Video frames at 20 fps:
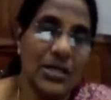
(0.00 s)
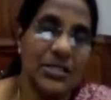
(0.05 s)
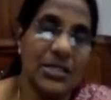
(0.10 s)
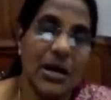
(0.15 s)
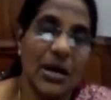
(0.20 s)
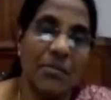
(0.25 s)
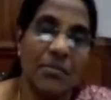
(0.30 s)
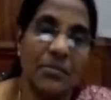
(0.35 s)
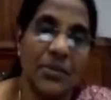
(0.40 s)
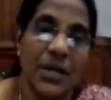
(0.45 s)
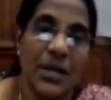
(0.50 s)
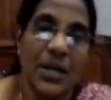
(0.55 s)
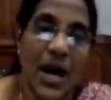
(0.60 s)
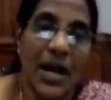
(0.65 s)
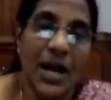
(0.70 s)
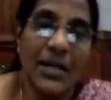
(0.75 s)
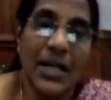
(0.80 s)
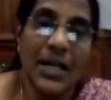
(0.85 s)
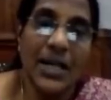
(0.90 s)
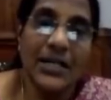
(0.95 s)
some
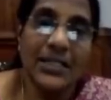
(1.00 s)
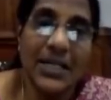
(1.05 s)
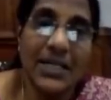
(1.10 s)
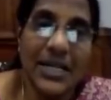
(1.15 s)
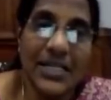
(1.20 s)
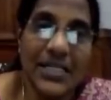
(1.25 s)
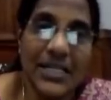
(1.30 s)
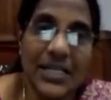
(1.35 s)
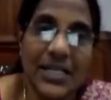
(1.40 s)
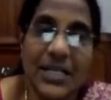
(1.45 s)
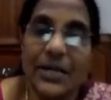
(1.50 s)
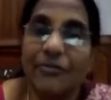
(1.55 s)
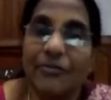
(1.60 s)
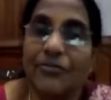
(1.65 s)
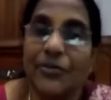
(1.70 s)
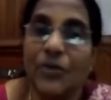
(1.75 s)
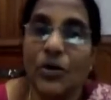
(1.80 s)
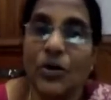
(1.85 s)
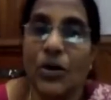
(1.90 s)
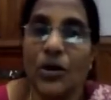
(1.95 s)
adulteration
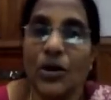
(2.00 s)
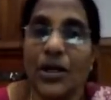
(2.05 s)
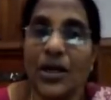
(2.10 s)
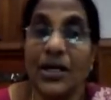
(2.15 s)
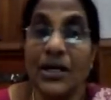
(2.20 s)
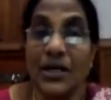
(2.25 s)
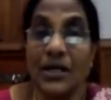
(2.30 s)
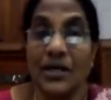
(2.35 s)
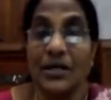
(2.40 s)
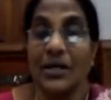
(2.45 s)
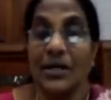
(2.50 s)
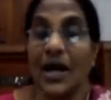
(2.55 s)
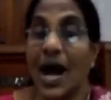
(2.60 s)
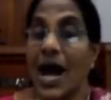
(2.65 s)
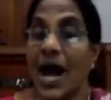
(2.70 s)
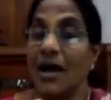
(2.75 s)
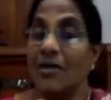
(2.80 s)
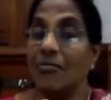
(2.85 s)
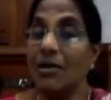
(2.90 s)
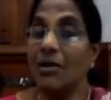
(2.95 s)
in food,
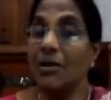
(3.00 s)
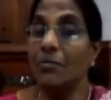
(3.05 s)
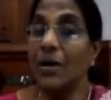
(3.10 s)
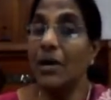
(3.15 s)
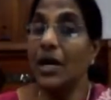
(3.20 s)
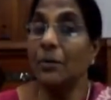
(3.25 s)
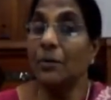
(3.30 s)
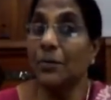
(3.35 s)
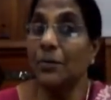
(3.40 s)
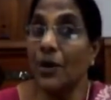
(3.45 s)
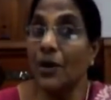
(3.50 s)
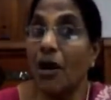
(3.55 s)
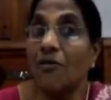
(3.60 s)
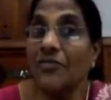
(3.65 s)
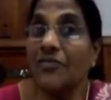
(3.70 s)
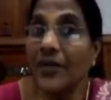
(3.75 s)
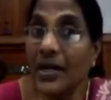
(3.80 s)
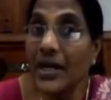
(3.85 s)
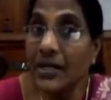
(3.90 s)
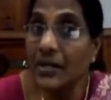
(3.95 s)
I will make
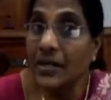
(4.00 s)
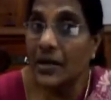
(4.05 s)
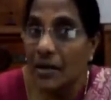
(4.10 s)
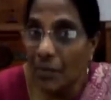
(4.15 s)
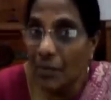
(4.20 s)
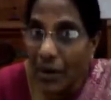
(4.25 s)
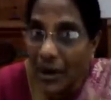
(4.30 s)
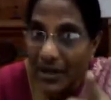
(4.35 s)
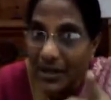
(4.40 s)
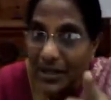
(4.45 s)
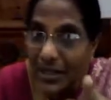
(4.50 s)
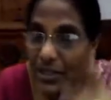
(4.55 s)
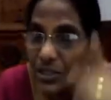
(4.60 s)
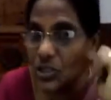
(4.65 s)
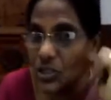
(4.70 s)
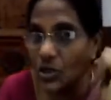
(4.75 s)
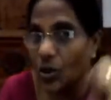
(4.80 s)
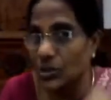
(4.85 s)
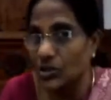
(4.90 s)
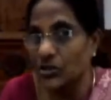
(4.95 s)
profit, but it
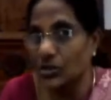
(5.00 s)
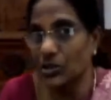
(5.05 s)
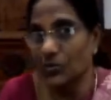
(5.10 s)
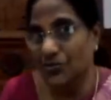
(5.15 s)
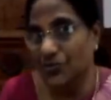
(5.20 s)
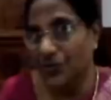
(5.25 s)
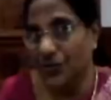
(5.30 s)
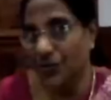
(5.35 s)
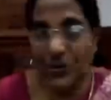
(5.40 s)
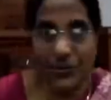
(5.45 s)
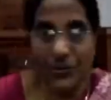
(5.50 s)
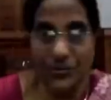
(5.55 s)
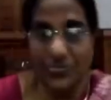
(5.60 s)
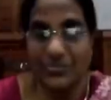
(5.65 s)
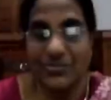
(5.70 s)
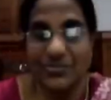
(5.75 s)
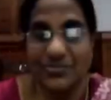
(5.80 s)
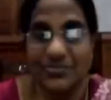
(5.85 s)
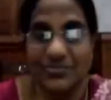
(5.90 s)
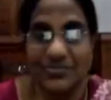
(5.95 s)
is not good for
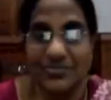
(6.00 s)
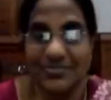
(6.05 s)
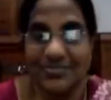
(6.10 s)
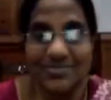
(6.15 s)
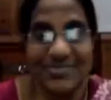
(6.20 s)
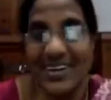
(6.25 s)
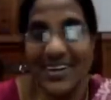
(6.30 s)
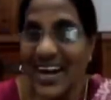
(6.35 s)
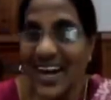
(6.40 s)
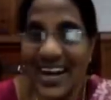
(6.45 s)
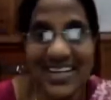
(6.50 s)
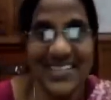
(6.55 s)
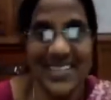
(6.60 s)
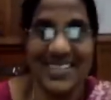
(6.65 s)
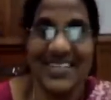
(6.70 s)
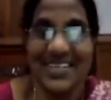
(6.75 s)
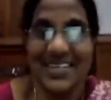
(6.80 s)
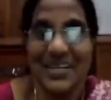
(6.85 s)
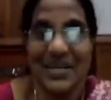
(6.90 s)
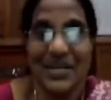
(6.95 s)
you.
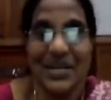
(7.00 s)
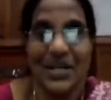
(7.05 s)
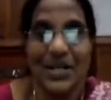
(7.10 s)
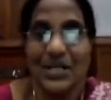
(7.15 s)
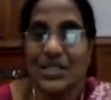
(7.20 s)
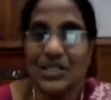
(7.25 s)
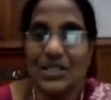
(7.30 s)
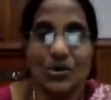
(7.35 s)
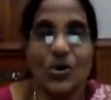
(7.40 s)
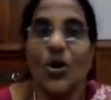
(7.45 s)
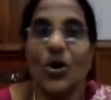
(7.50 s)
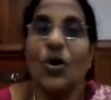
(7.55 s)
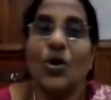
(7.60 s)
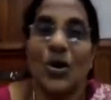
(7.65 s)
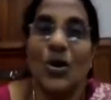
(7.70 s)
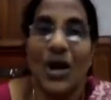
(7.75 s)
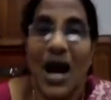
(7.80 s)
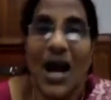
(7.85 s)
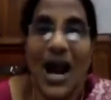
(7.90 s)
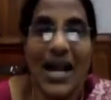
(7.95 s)
Right?
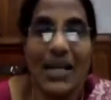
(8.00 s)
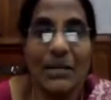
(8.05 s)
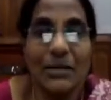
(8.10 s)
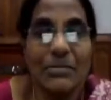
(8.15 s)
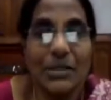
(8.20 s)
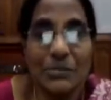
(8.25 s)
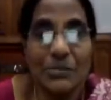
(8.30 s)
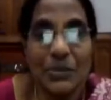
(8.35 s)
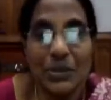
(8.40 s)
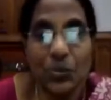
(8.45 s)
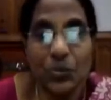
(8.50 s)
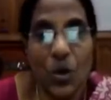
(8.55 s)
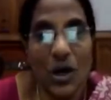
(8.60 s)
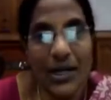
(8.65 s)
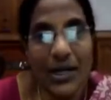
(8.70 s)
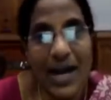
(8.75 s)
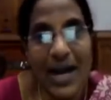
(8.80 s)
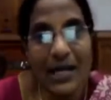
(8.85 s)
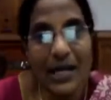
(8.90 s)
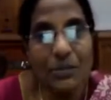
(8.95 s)
So
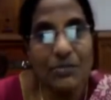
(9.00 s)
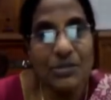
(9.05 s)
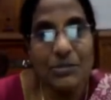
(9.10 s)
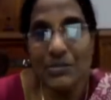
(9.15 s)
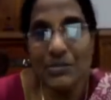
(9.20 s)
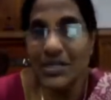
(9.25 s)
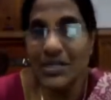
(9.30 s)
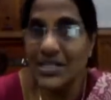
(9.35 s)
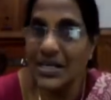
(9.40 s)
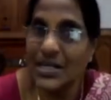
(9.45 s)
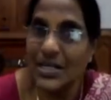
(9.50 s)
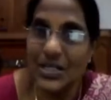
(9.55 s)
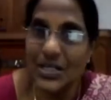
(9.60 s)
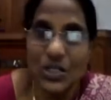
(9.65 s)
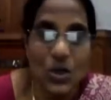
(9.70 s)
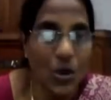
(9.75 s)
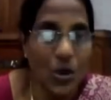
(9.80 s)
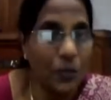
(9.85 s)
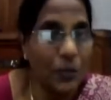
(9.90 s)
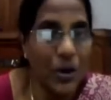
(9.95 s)
what Adam Smith said is
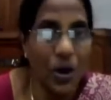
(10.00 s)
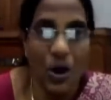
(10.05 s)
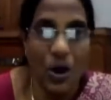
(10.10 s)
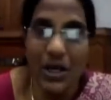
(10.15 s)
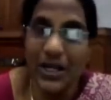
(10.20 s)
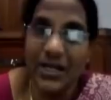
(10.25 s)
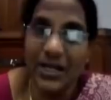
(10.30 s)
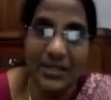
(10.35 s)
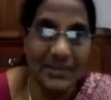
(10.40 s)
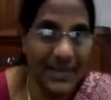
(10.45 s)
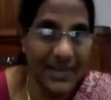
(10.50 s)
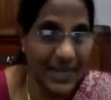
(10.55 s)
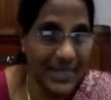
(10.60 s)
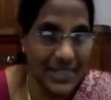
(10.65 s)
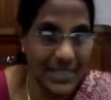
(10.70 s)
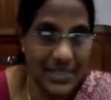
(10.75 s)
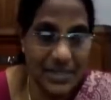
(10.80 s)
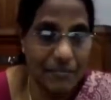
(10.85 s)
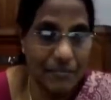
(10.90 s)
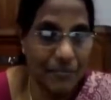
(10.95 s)
not purely
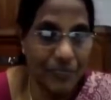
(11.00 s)
correct.